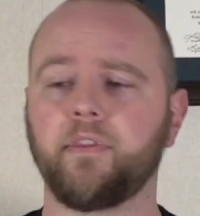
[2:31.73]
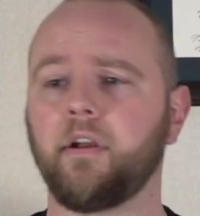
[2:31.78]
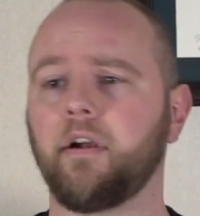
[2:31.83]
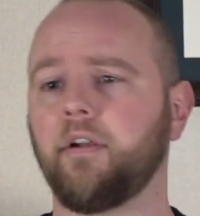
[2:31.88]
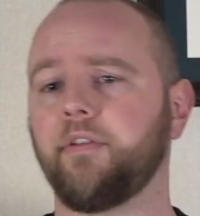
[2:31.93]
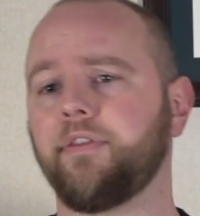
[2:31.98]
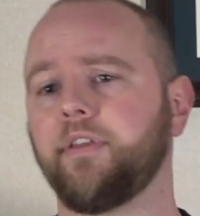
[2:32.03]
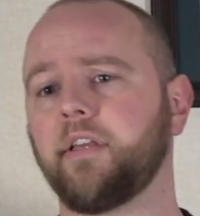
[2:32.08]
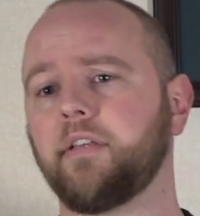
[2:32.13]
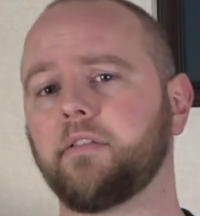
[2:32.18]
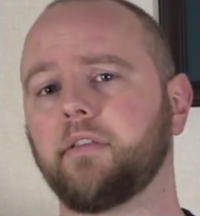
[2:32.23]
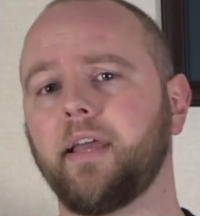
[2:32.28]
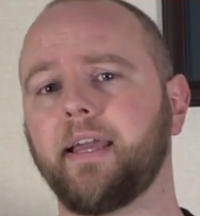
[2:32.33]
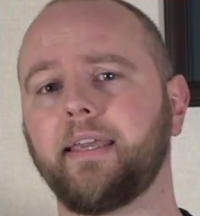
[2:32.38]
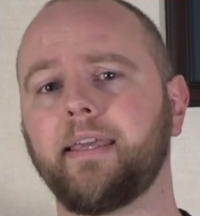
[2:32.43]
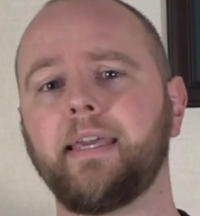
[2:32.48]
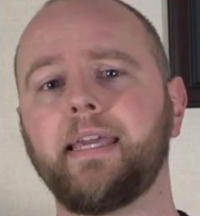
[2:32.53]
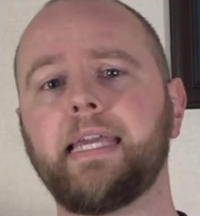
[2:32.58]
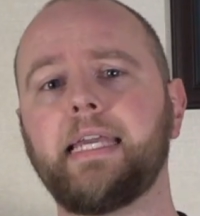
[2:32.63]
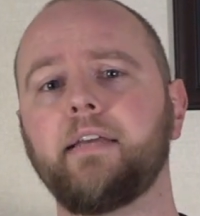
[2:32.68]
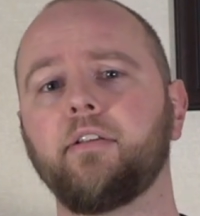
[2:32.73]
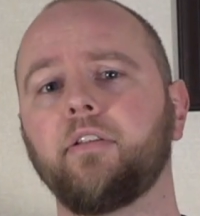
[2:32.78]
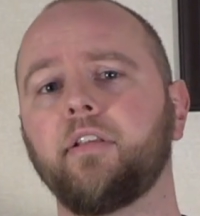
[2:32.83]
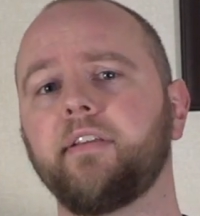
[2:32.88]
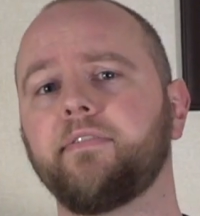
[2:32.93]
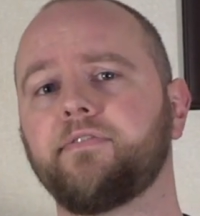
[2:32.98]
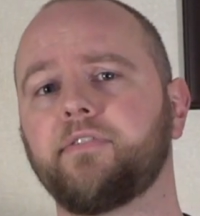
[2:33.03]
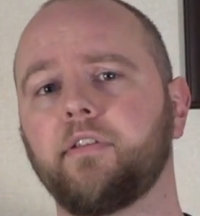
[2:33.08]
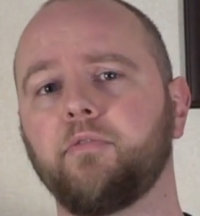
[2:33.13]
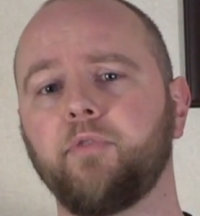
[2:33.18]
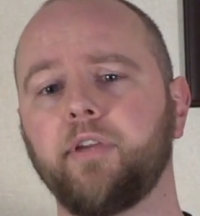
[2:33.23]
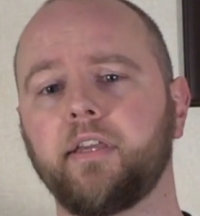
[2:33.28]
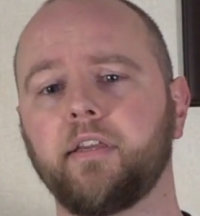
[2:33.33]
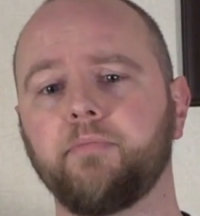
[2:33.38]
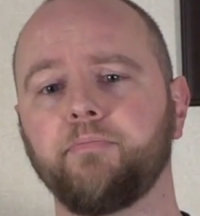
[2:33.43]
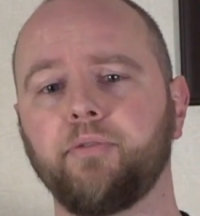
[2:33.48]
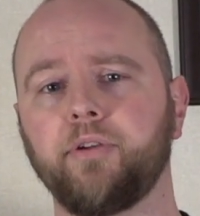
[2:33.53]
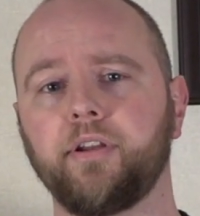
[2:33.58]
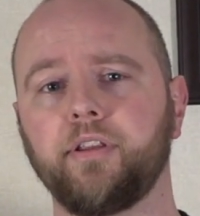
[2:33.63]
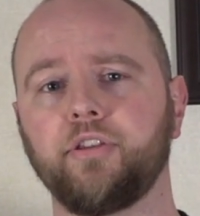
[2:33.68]
There are things like heel lifts that we
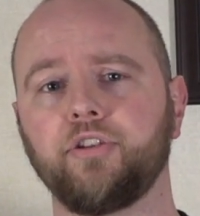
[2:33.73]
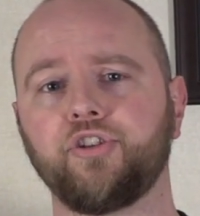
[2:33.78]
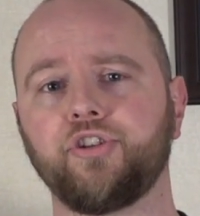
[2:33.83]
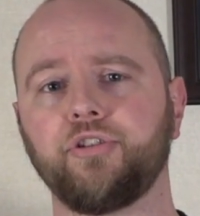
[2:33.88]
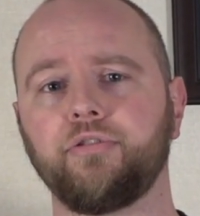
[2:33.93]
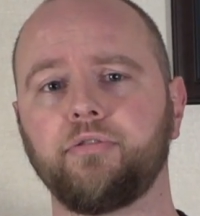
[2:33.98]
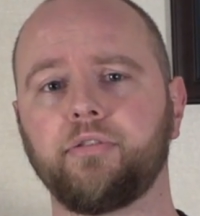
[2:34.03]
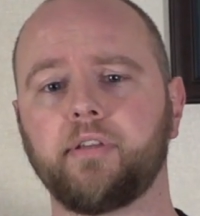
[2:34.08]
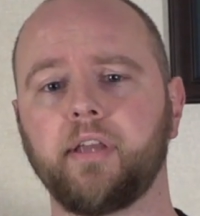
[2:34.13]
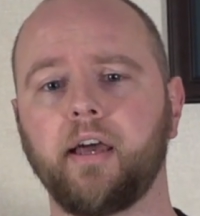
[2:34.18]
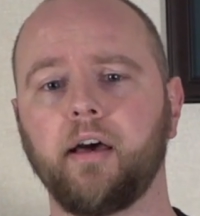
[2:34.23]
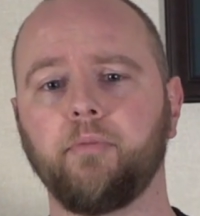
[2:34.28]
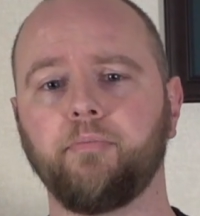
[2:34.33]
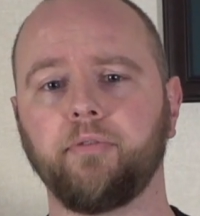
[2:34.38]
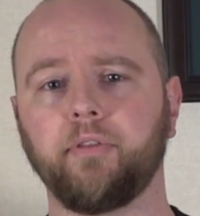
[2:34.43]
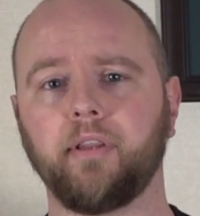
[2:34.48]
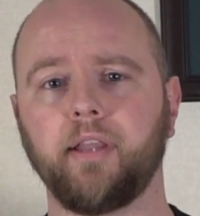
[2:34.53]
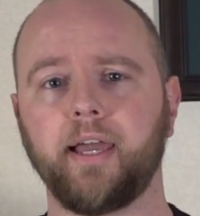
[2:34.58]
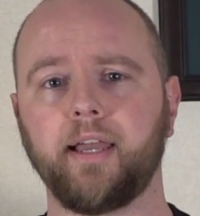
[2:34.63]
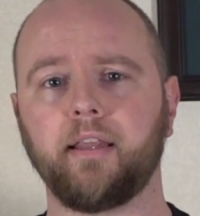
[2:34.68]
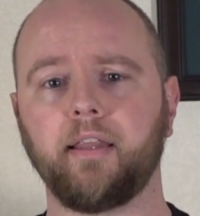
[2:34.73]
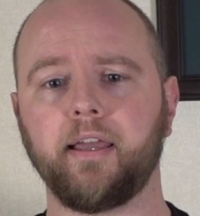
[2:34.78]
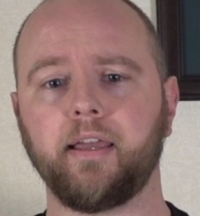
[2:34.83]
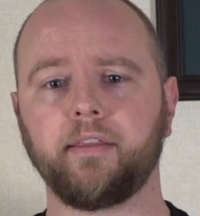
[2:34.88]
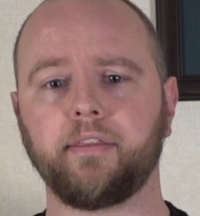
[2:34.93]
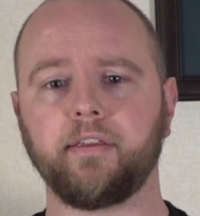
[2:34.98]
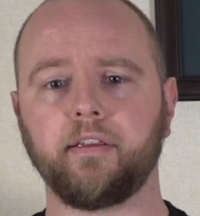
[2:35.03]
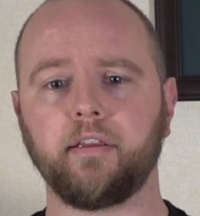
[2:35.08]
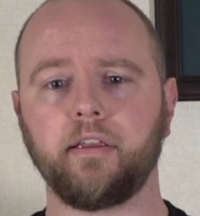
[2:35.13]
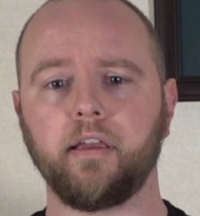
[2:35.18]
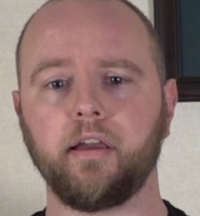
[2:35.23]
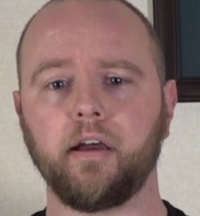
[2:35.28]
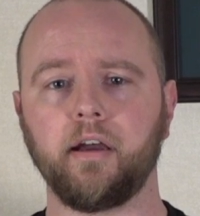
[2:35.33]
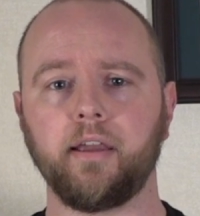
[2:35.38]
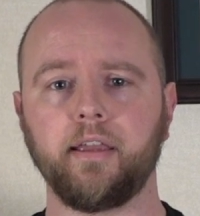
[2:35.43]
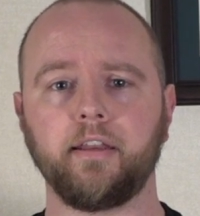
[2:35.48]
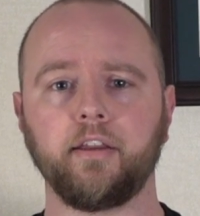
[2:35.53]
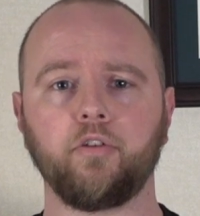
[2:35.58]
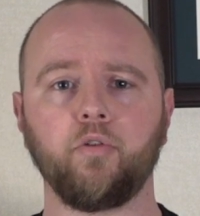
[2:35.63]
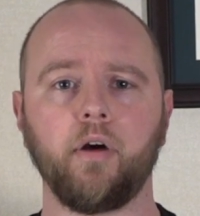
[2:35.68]
can put in the shoes to help with leg length
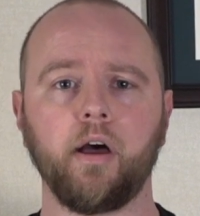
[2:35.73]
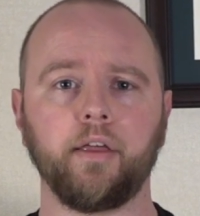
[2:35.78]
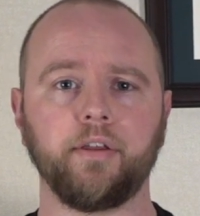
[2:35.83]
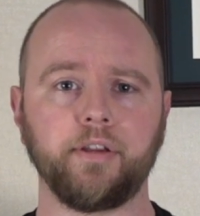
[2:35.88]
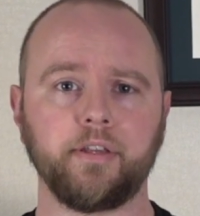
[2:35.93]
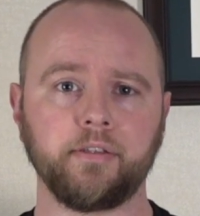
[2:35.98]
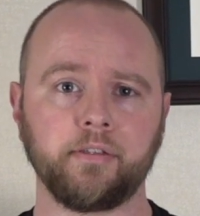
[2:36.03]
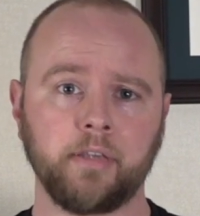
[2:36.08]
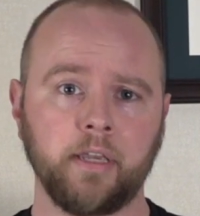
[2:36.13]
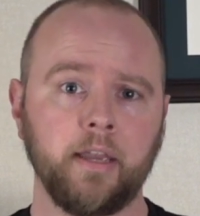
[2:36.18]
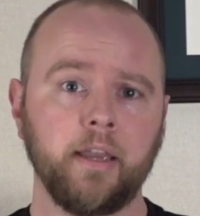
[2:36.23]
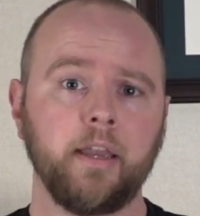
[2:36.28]
inequalities,